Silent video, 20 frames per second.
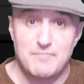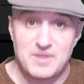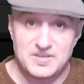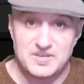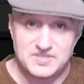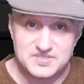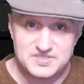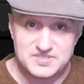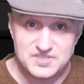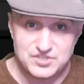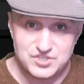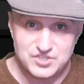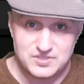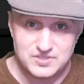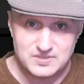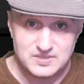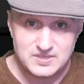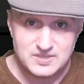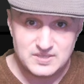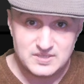by
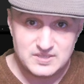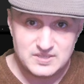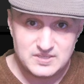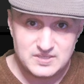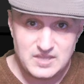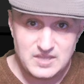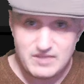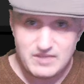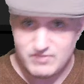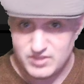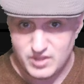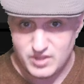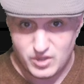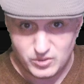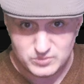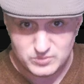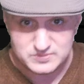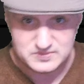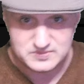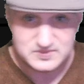decision, even
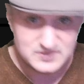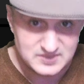though